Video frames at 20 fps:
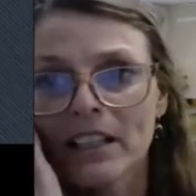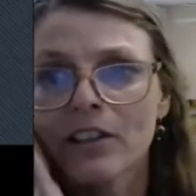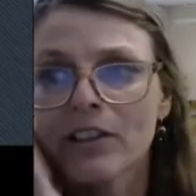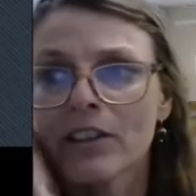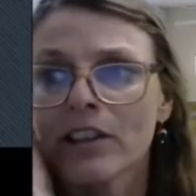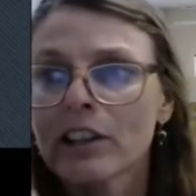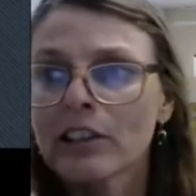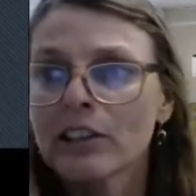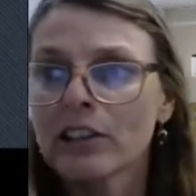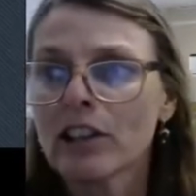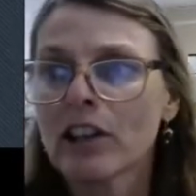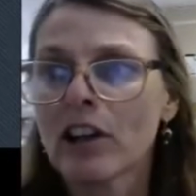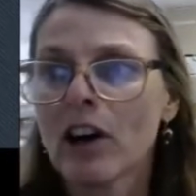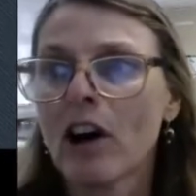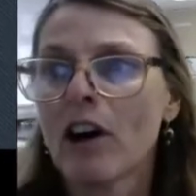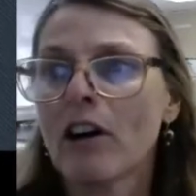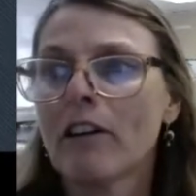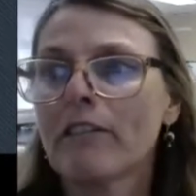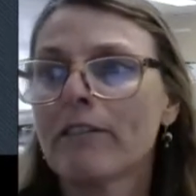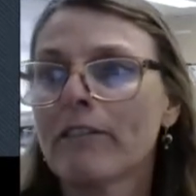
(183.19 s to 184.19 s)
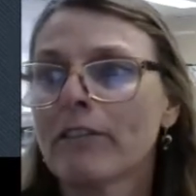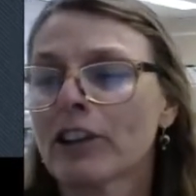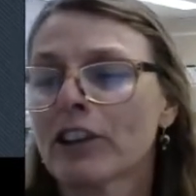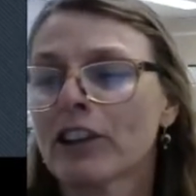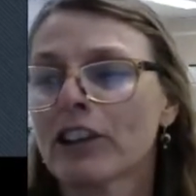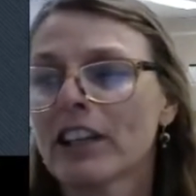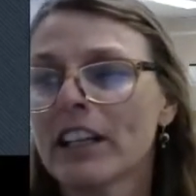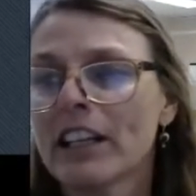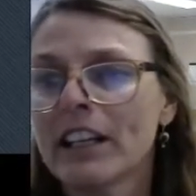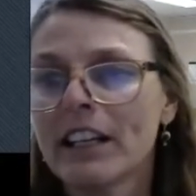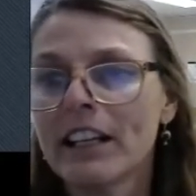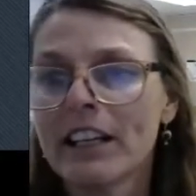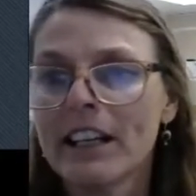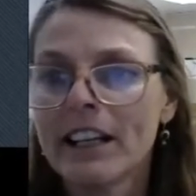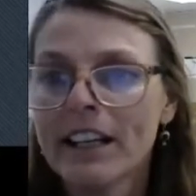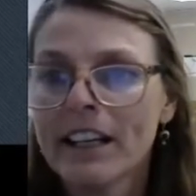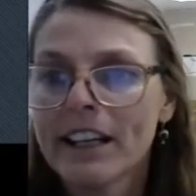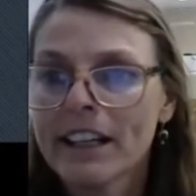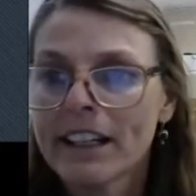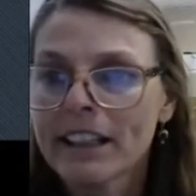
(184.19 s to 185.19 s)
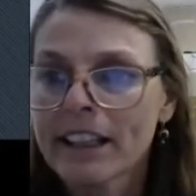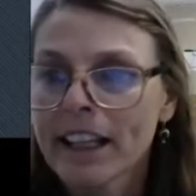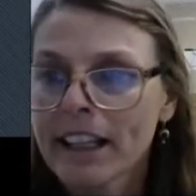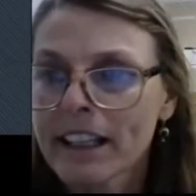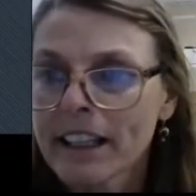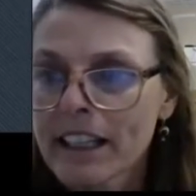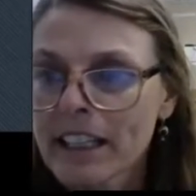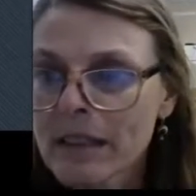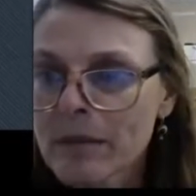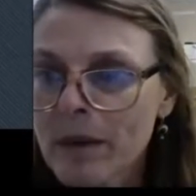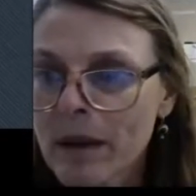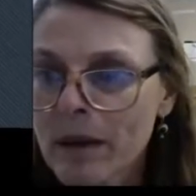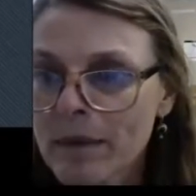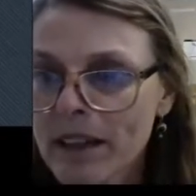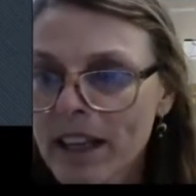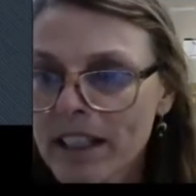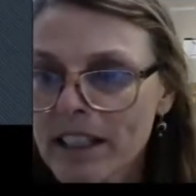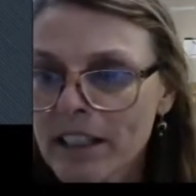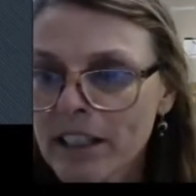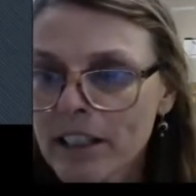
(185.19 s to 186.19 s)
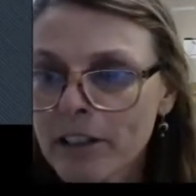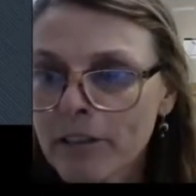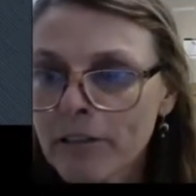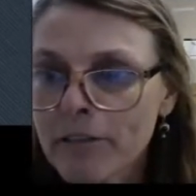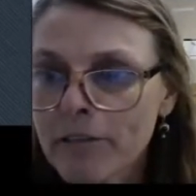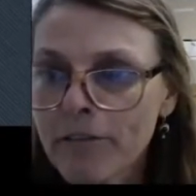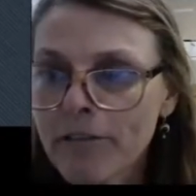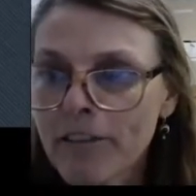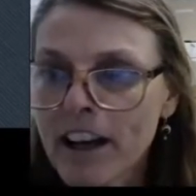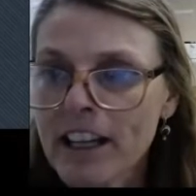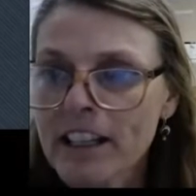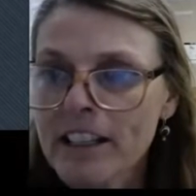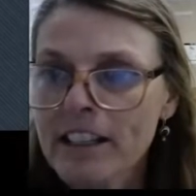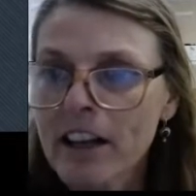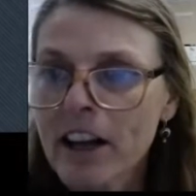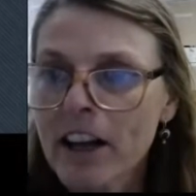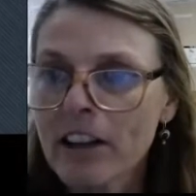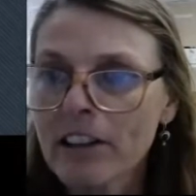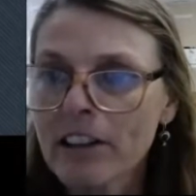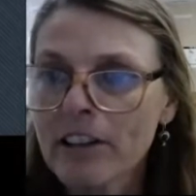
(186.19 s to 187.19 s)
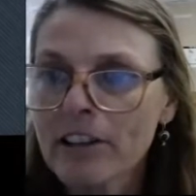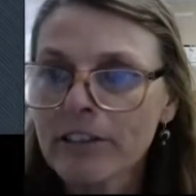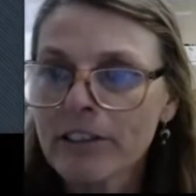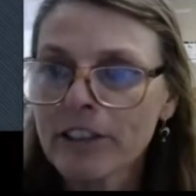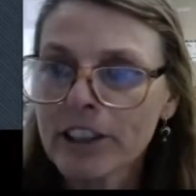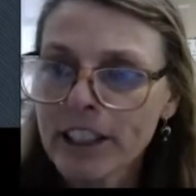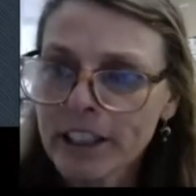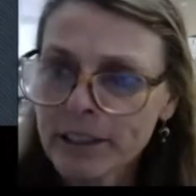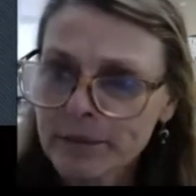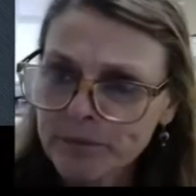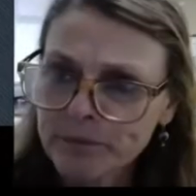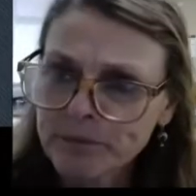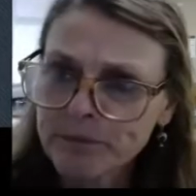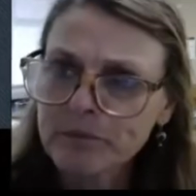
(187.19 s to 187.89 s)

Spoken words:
So they'll look all furry, like this baby has a little fuzz all over it.